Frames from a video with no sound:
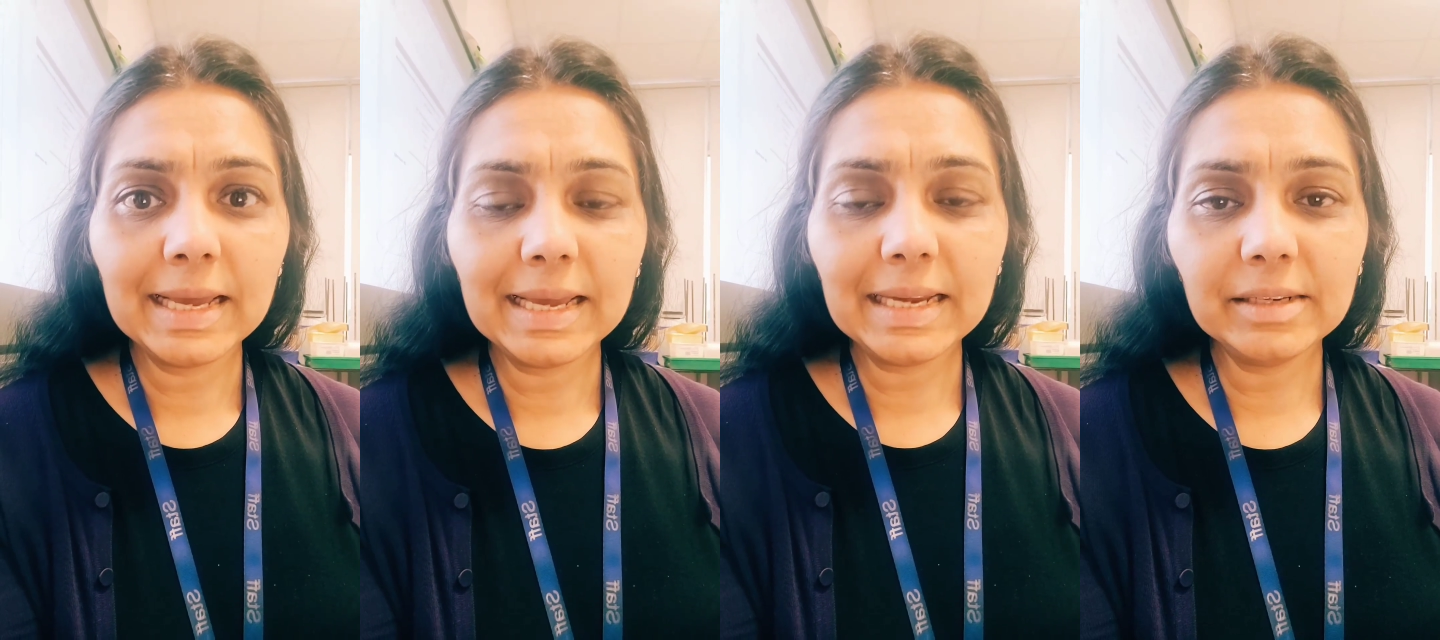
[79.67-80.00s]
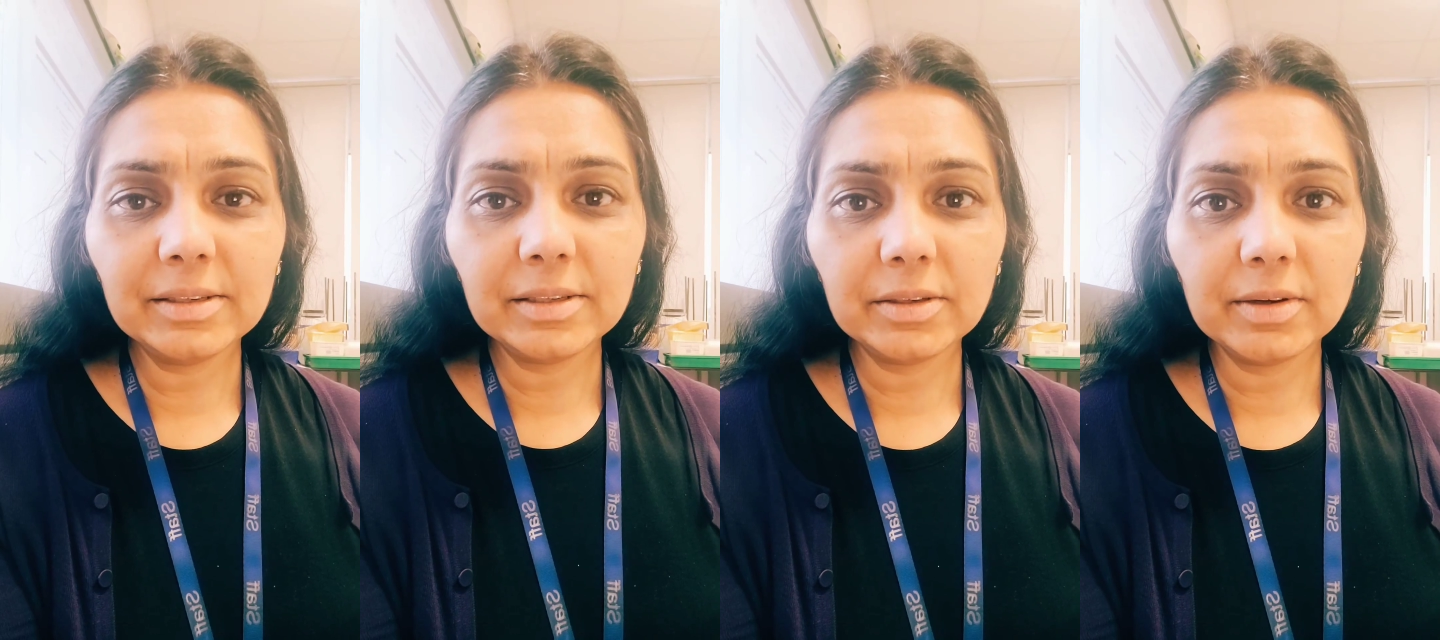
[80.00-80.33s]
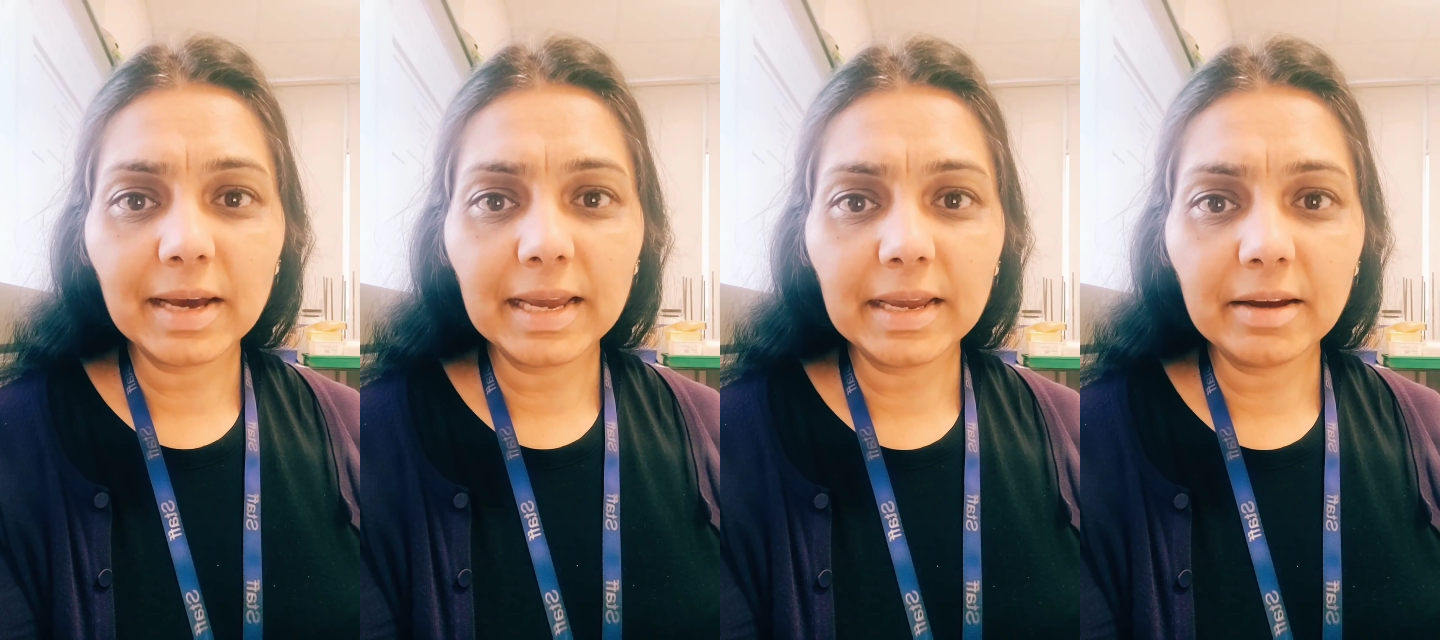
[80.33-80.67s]

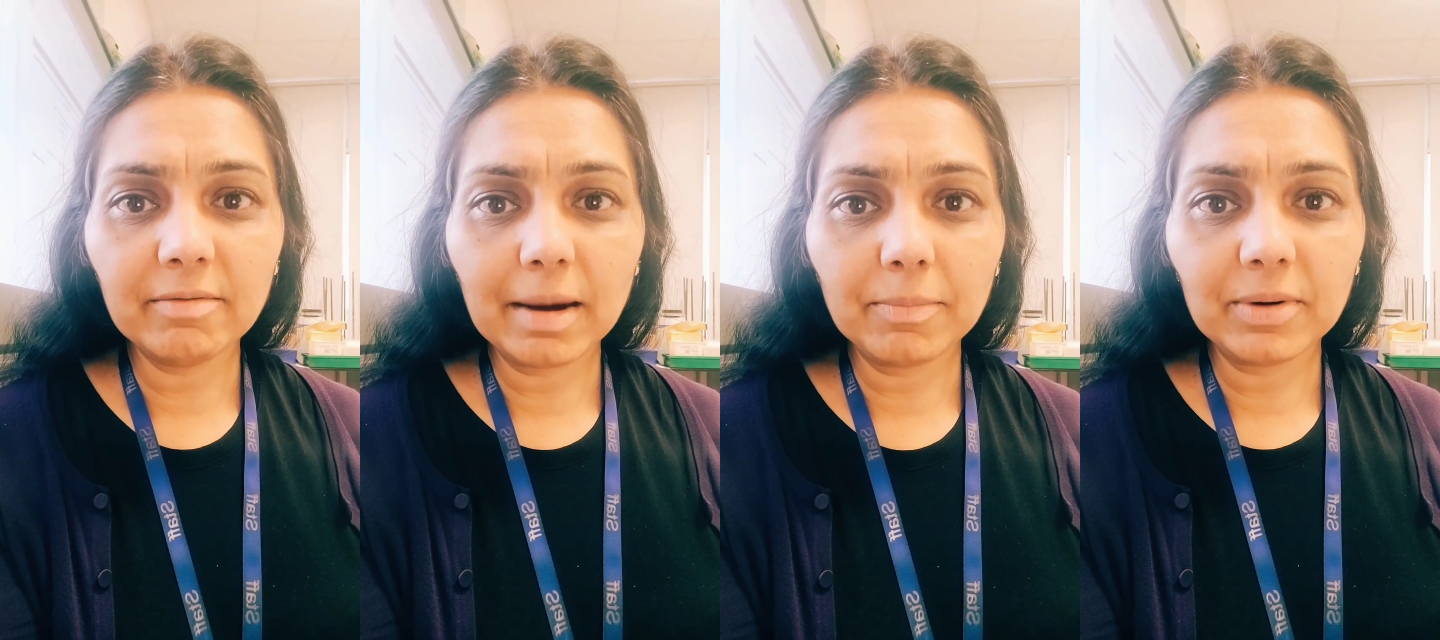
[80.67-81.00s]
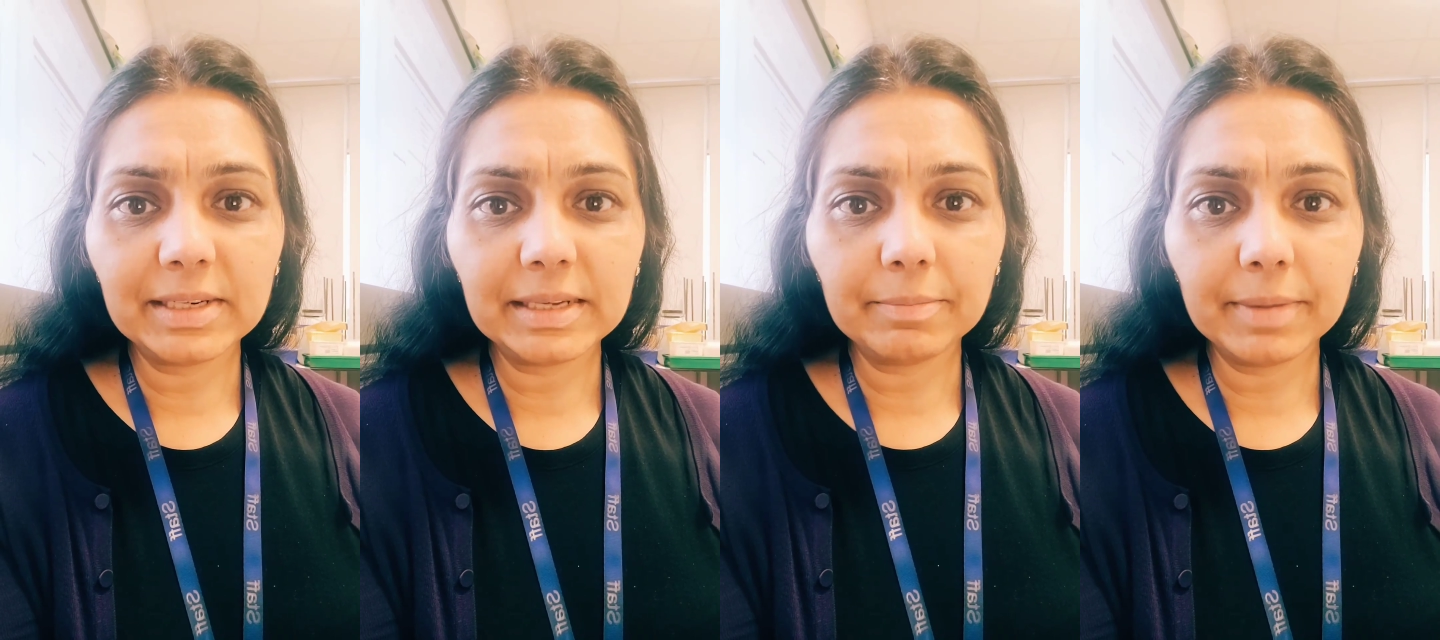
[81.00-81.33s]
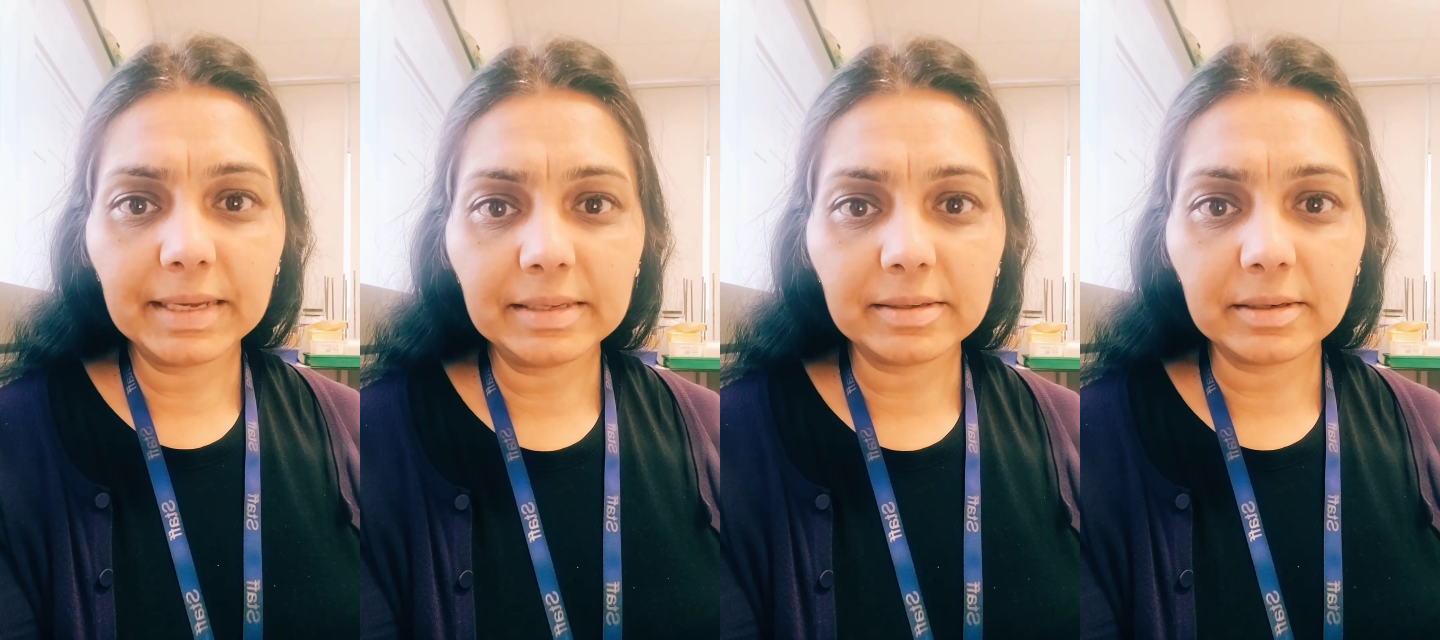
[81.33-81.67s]
into a evaporating
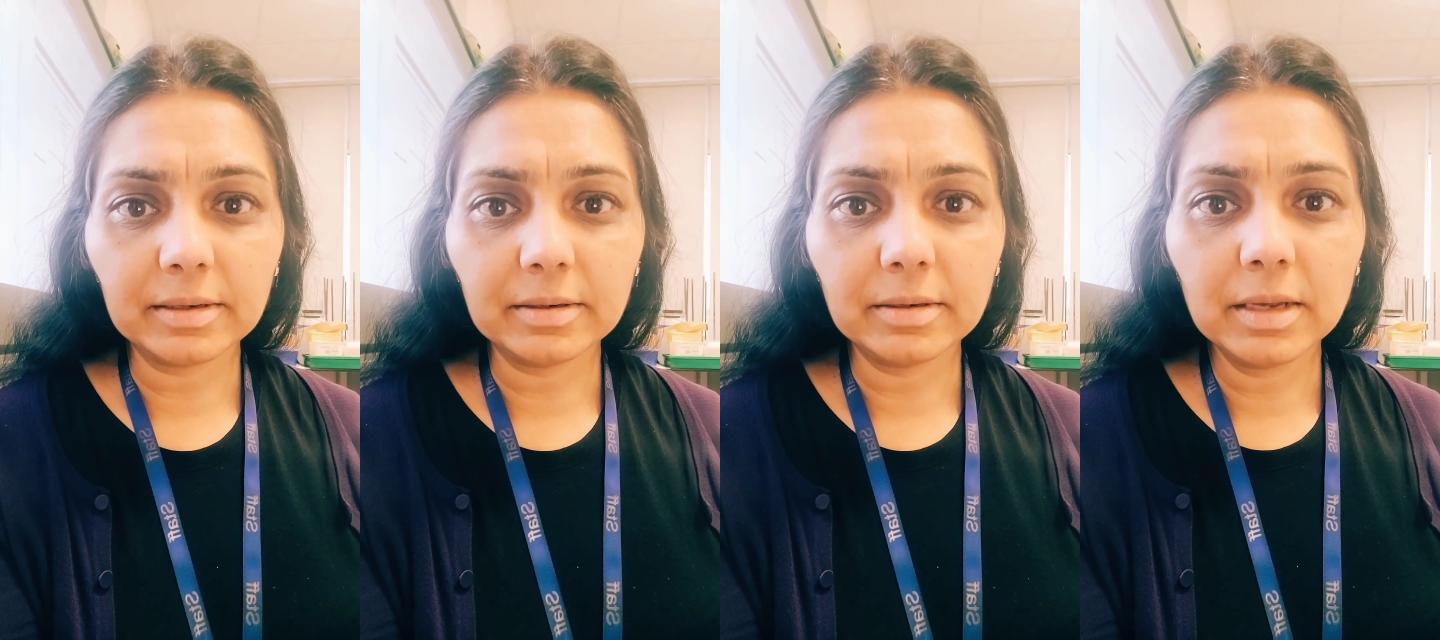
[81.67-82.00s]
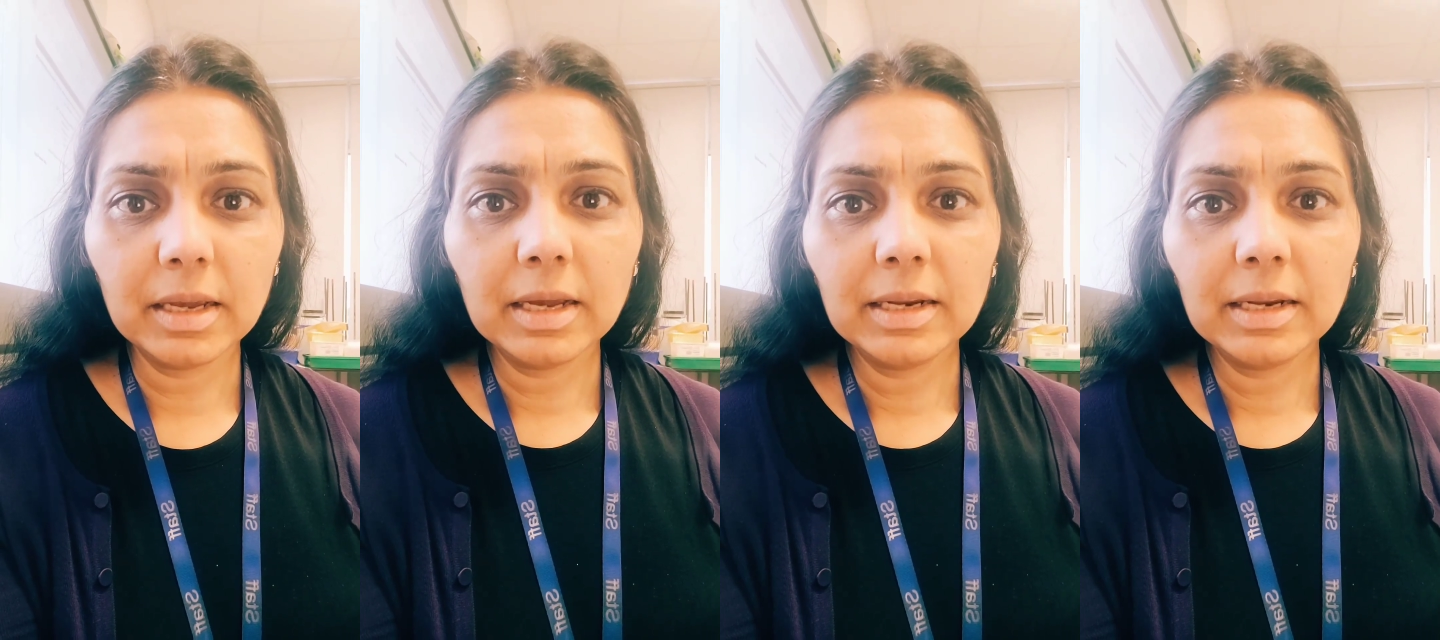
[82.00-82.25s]
basin.